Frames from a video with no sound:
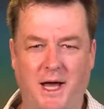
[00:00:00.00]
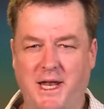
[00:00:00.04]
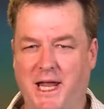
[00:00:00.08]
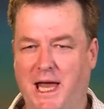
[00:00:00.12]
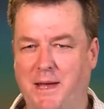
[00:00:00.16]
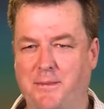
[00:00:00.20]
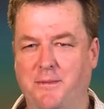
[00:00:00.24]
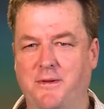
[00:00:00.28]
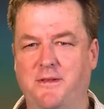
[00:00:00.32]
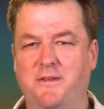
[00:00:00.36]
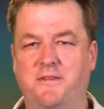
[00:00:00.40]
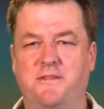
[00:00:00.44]

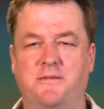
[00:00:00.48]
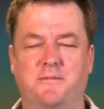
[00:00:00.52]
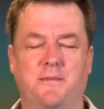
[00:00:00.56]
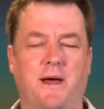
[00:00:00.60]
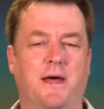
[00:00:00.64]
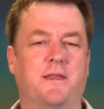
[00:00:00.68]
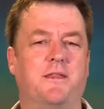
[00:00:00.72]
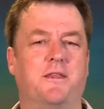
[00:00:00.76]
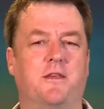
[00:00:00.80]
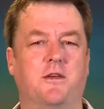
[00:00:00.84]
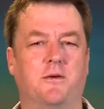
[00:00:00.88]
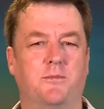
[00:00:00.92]
name is
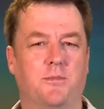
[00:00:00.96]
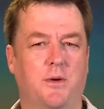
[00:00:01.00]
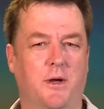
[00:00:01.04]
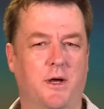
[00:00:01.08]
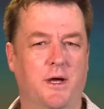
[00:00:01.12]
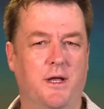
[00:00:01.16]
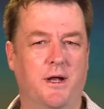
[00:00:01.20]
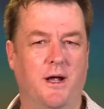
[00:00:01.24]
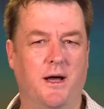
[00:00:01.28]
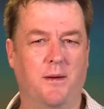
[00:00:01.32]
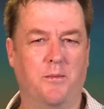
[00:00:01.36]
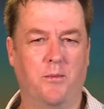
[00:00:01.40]
Matthew
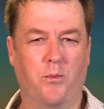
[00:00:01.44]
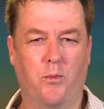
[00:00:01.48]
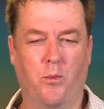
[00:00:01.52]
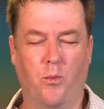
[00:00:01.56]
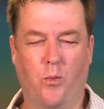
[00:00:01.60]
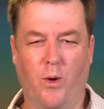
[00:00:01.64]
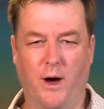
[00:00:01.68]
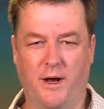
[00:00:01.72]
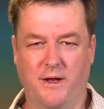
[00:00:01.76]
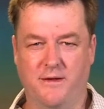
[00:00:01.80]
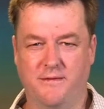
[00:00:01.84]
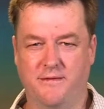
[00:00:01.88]
Byrne. I'm
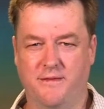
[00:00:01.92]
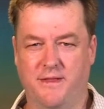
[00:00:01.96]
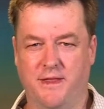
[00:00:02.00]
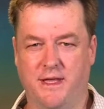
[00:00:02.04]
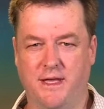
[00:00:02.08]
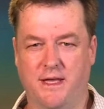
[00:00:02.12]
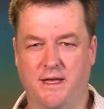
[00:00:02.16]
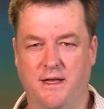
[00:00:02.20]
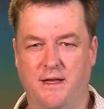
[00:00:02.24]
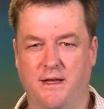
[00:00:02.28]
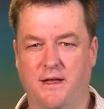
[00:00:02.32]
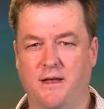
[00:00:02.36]
one of
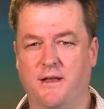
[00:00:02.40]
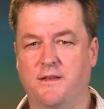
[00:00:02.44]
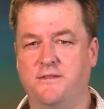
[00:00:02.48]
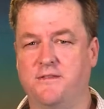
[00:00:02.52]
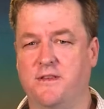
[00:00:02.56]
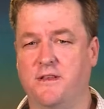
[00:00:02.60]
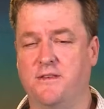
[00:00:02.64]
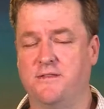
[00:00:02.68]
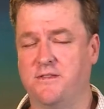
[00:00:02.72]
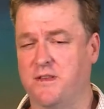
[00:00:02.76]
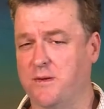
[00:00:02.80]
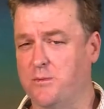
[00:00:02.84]
the
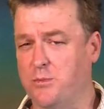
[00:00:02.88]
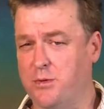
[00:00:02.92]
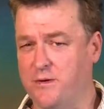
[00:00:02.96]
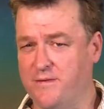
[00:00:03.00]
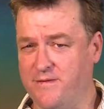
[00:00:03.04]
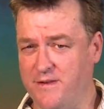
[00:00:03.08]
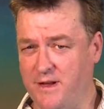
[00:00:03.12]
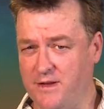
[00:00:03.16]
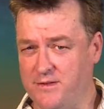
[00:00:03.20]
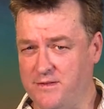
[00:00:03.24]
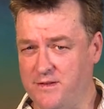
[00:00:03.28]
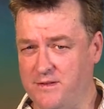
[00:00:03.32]
assistant
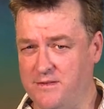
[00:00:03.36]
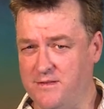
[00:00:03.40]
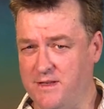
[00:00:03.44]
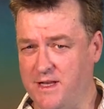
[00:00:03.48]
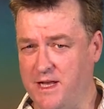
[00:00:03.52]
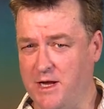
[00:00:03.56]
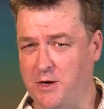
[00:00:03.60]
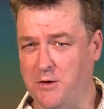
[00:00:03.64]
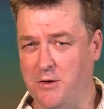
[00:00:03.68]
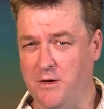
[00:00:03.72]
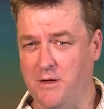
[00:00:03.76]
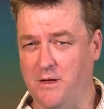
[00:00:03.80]
professors
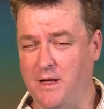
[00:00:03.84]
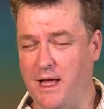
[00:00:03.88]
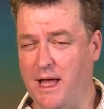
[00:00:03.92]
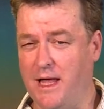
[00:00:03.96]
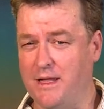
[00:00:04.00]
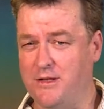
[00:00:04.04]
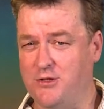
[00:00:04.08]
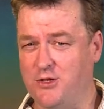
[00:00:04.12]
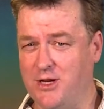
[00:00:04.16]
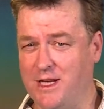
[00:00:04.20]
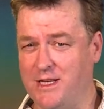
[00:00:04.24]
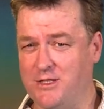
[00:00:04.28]
here at
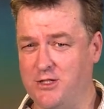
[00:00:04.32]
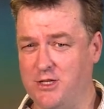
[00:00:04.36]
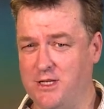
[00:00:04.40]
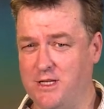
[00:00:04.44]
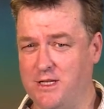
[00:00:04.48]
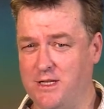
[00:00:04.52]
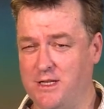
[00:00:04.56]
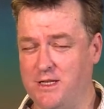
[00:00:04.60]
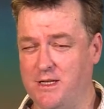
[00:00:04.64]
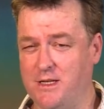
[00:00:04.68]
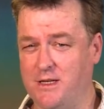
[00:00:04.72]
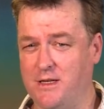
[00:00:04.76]

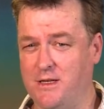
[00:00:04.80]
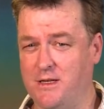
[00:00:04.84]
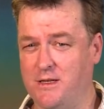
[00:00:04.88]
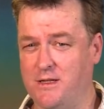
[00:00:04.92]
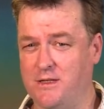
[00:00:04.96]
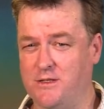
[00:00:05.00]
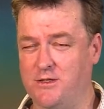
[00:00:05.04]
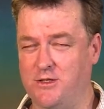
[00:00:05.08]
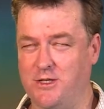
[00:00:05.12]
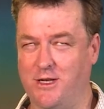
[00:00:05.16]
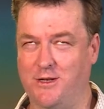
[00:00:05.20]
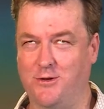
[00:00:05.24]
JG
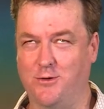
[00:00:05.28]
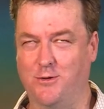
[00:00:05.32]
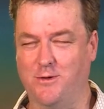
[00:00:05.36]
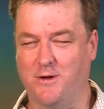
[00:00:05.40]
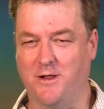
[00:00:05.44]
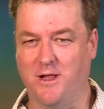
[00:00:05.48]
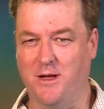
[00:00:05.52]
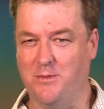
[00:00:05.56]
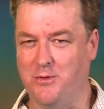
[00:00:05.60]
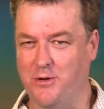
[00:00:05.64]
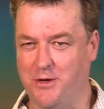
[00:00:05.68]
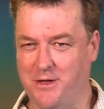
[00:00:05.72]
Jindal
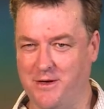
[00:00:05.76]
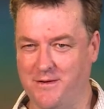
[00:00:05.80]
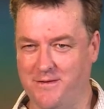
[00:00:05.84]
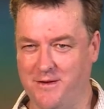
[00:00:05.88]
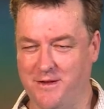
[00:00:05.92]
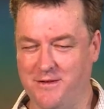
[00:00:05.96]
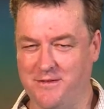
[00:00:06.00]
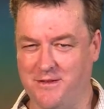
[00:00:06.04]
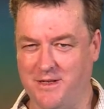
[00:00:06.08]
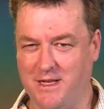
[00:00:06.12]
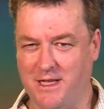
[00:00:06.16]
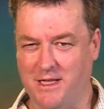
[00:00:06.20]
Global
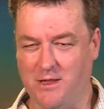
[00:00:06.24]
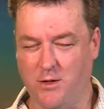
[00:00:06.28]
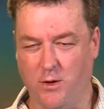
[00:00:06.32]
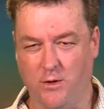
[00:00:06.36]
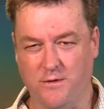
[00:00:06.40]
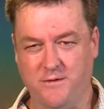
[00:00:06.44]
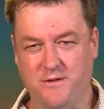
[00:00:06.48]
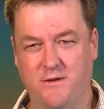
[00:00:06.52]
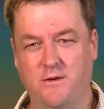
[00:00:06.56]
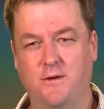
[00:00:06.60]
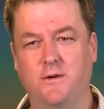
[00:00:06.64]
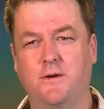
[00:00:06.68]
University Law
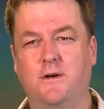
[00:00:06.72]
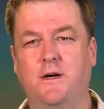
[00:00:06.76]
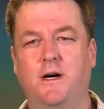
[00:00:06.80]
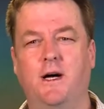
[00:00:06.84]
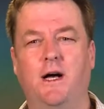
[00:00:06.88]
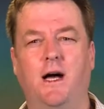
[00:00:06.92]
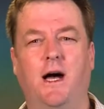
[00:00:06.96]
School.